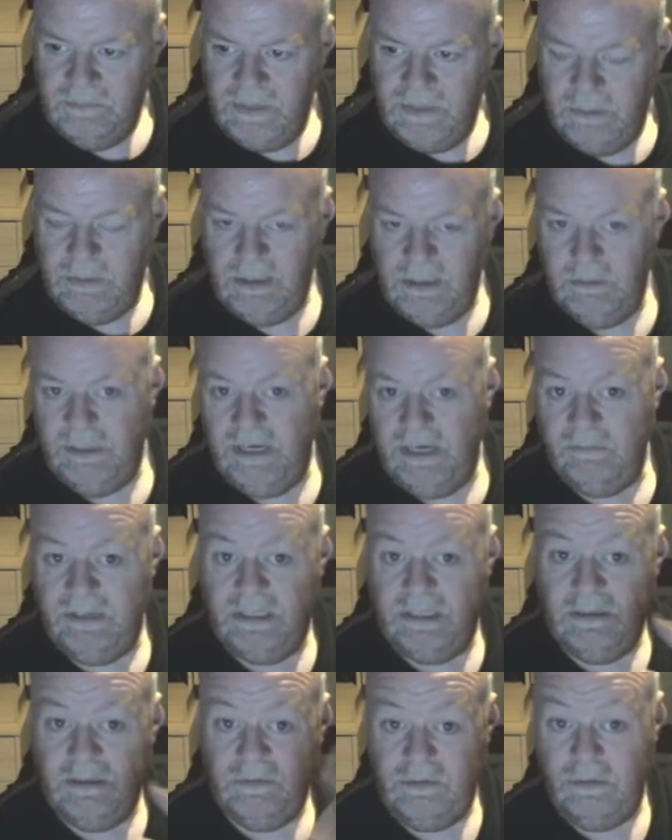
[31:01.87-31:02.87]
the way, I'm
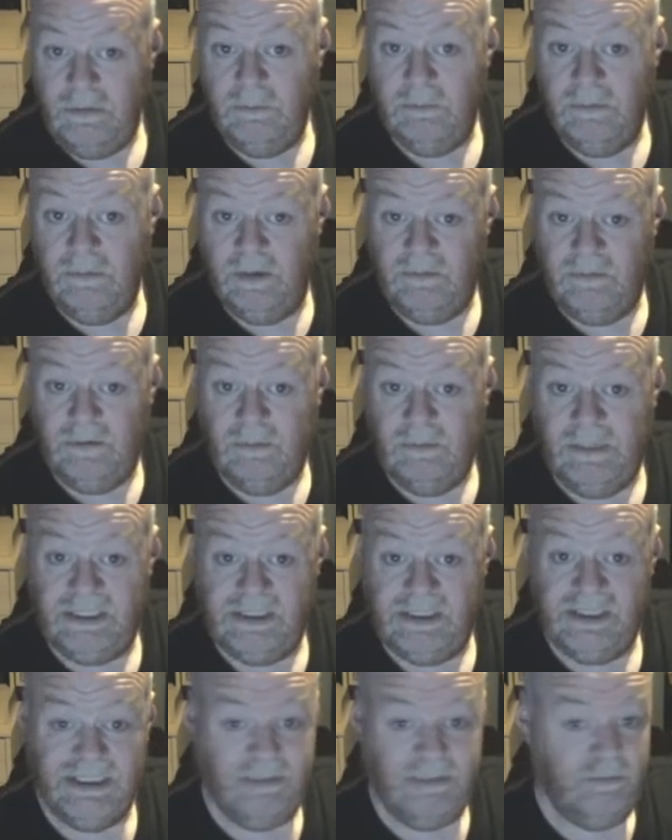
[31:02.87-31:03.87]
reading a few
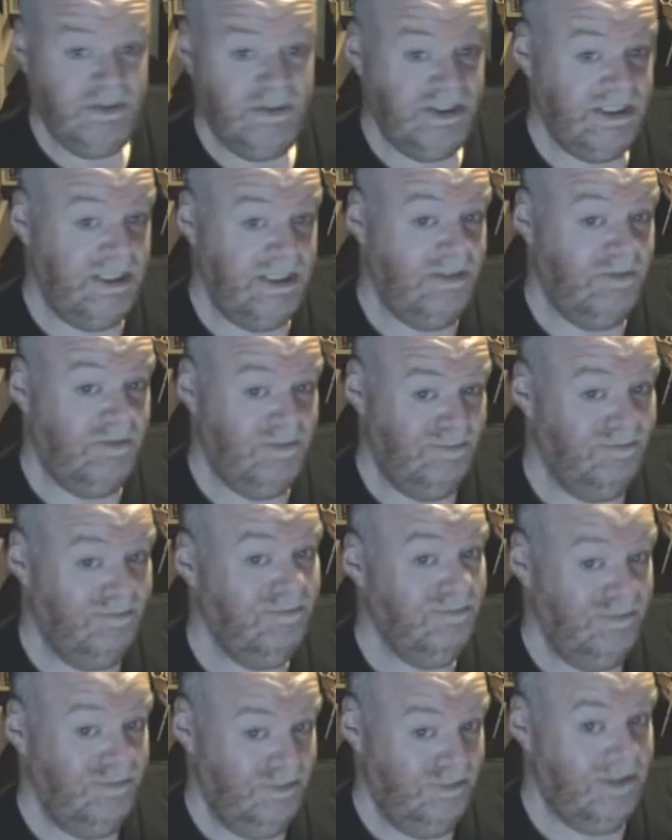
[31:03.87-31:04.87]
messages I've received
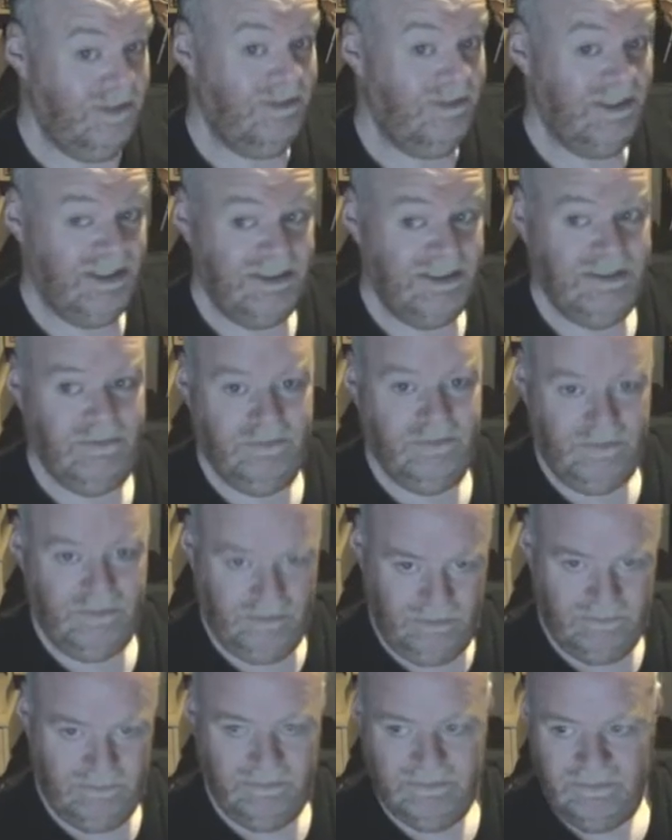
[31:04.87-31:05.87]
previously
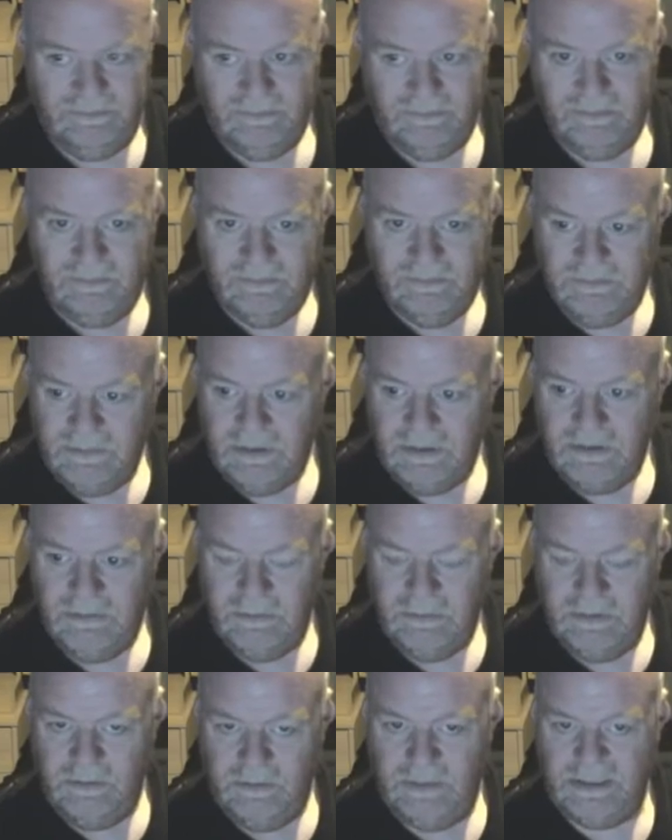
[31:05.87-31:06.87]
from
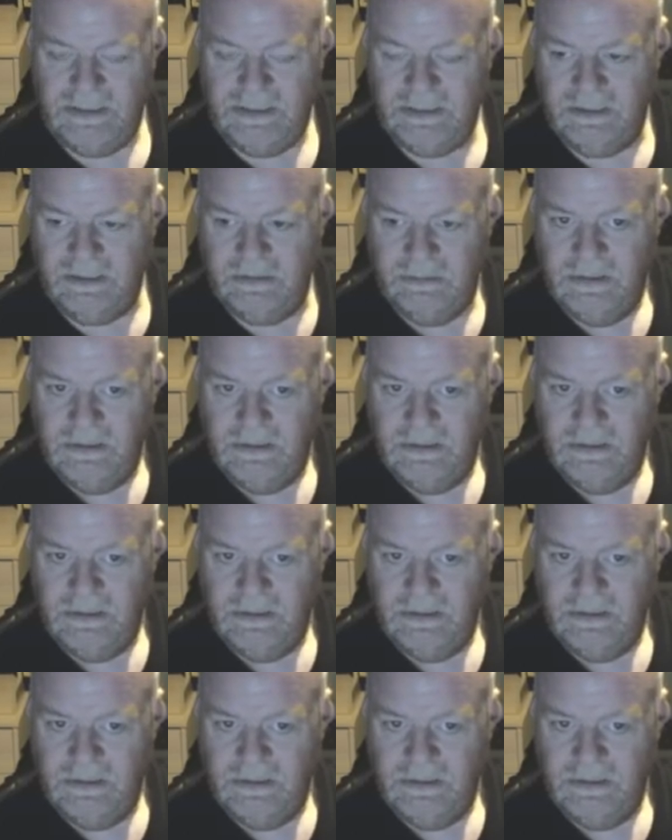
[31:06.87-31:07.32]
weeks ago.